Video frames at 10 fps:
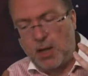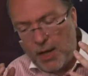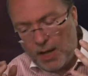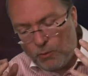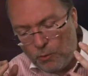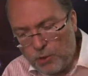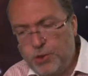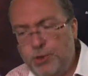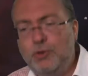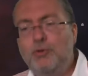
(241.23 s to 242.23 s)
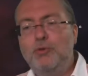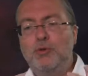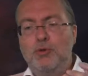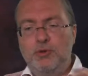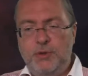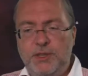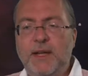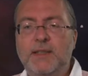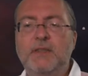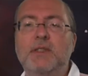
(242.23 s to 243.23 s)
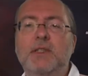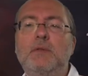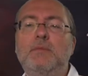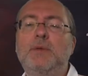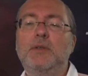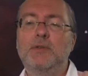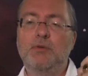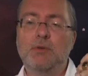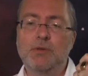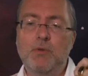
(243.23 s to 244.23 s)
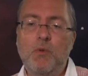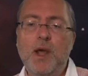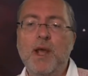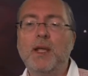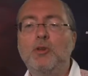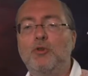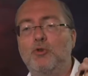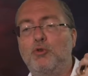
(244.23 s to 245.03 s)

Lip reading: I wanted you to deactivate it because it was a way